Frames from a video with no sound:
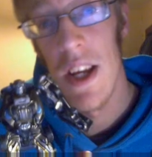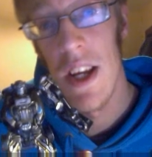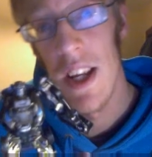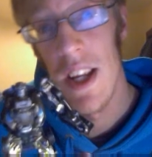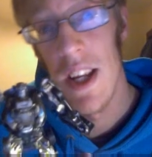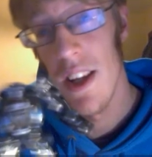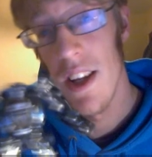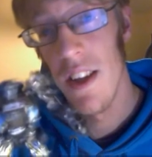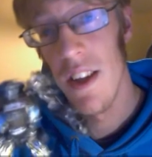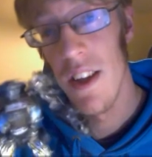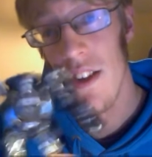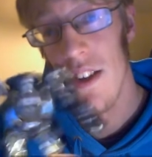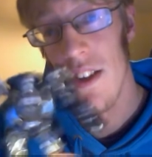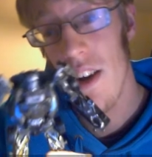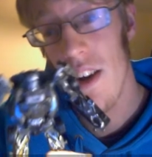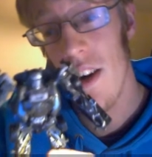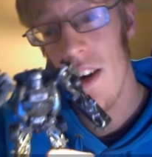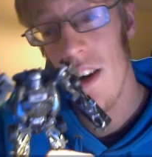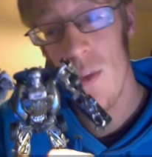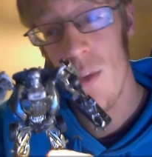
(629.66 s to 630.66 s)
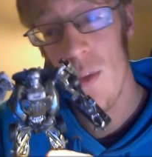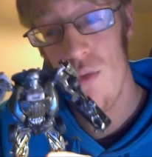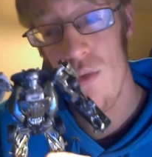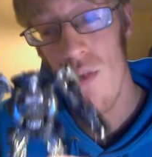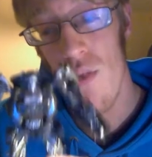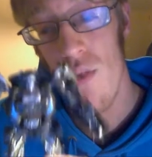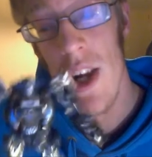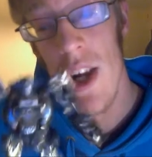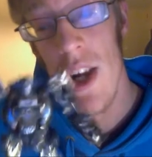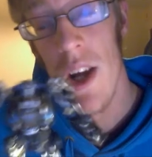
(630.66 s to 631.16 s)
and I was
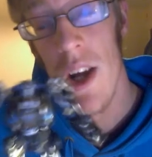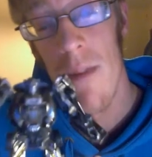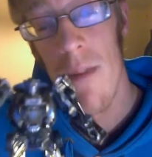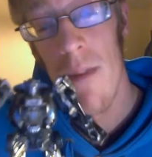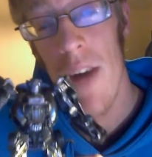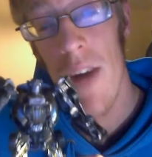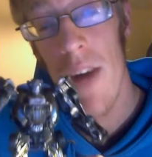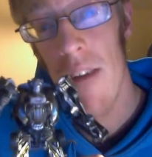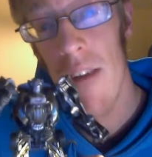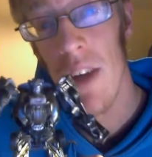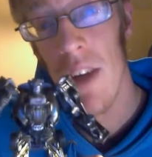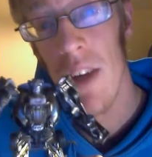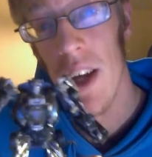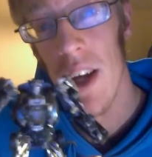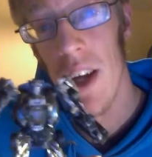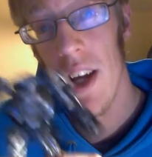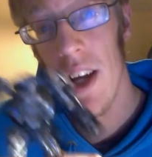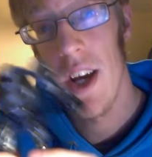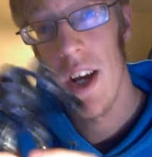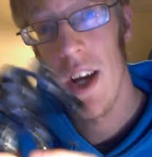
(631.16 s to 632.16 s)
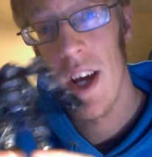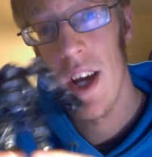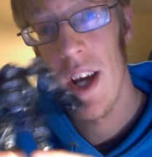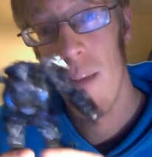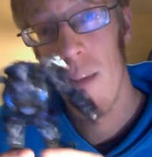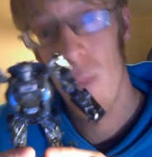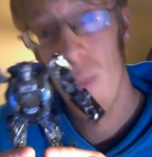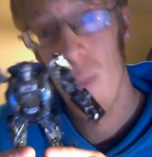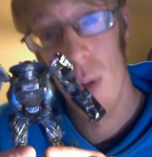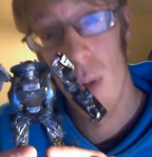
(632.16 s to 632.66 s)
really up for having a
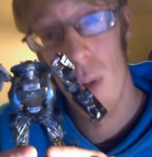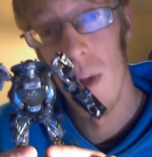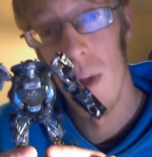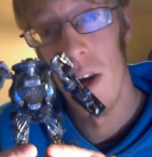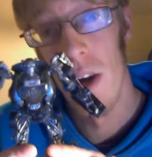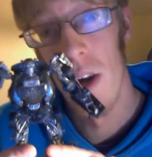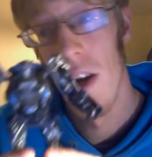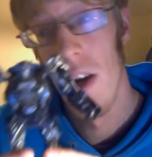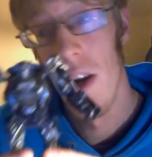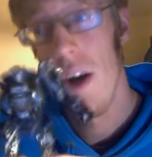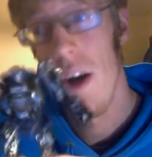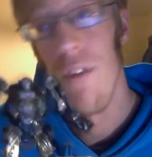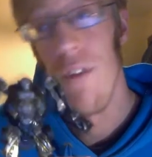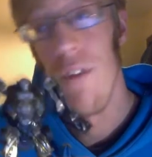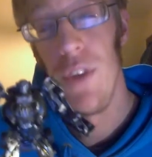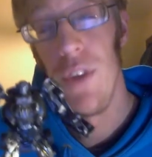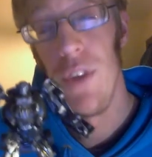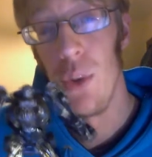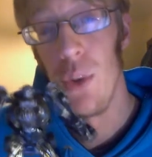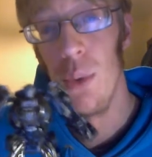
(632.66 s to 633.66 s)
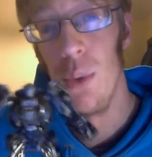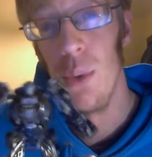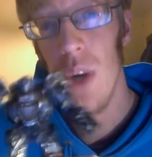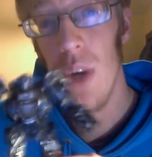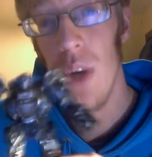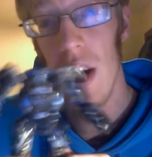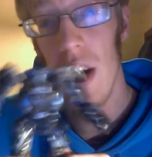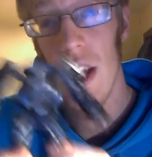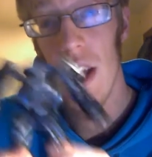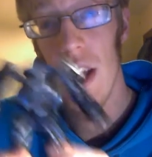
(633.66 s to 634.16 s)
proper official
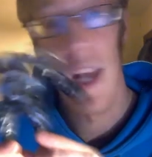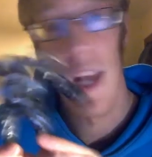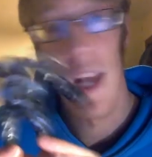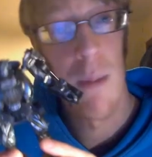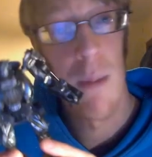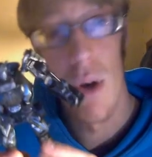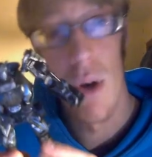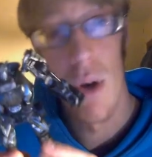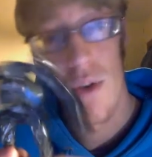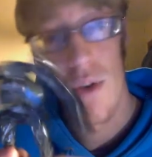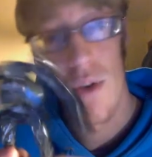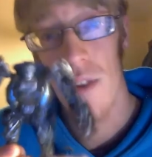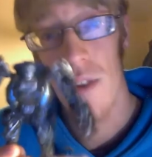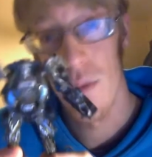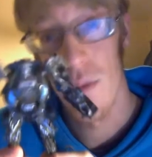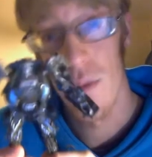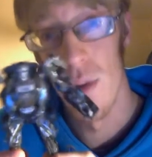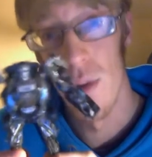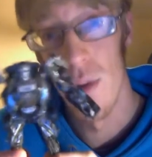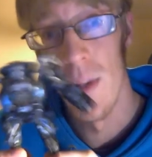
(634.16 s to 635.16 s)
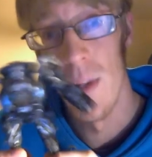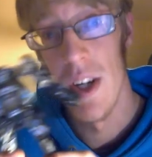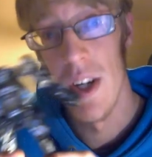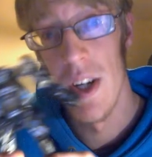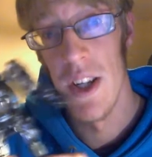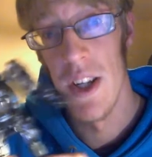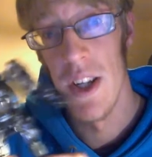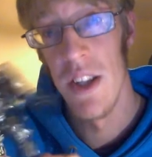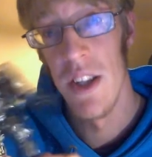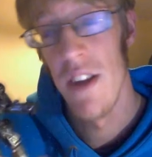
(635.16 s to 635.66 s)
Lambo transformer,
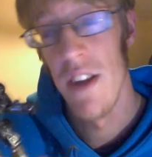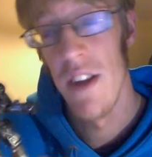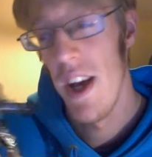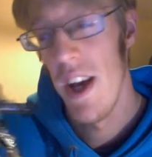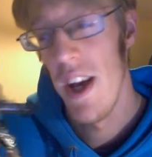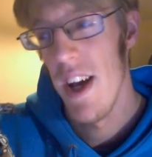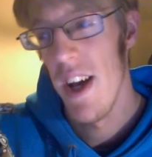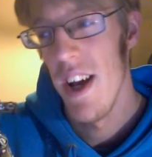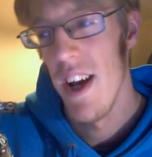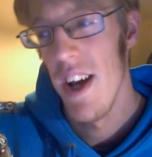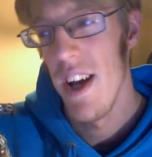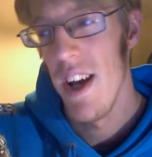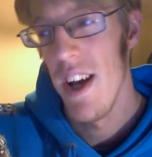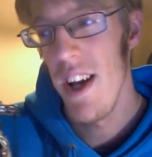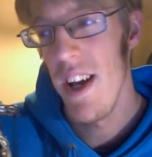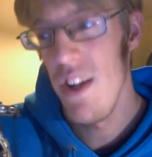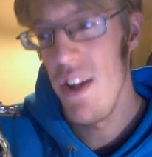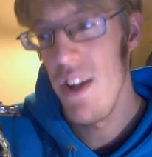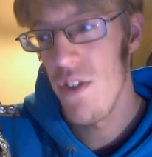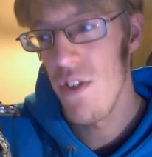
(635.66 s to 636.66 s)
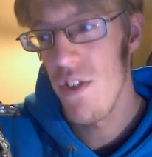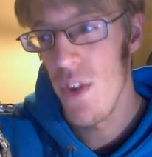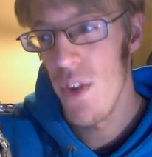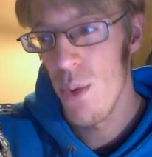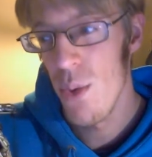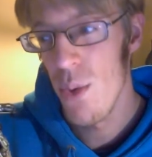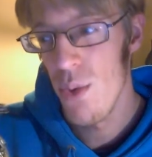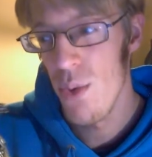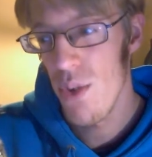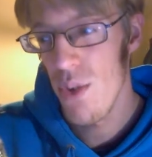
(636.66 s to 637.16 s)
and it just
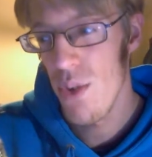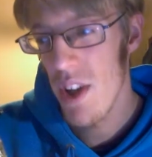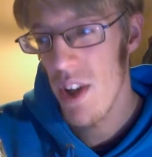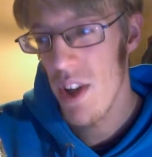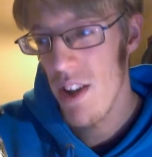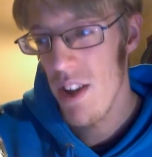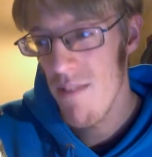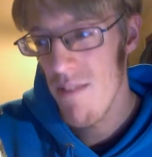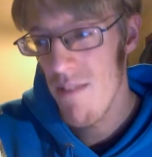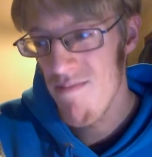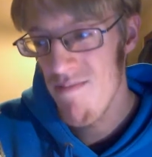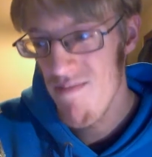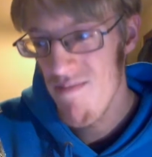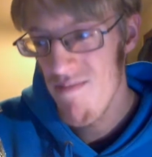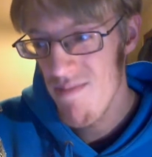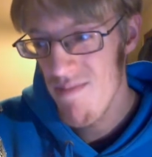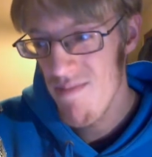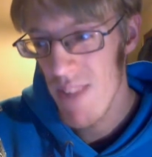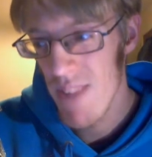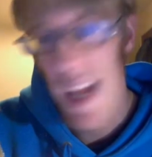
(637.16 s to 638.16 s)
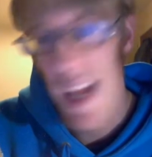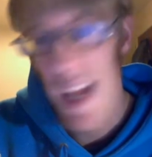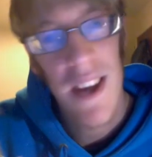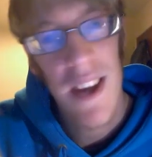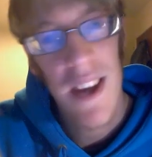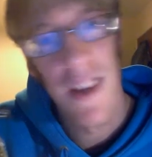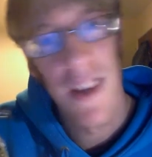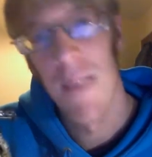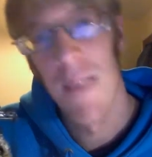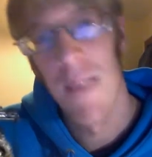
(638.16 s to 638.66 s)
feels
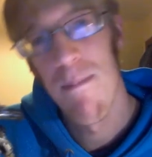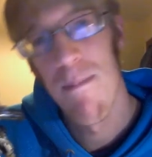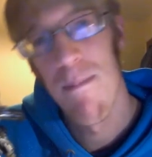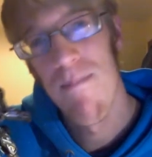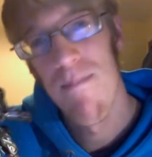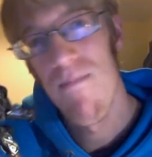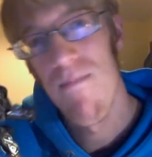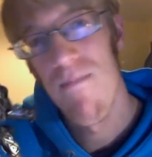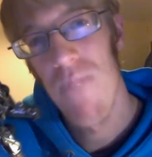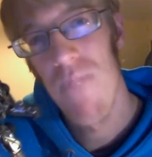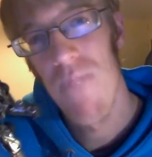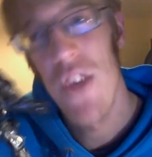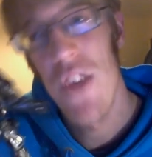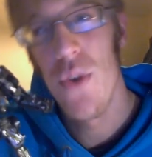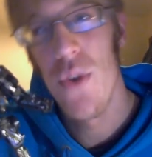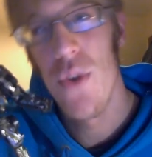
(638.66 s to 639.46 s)
lacking. It's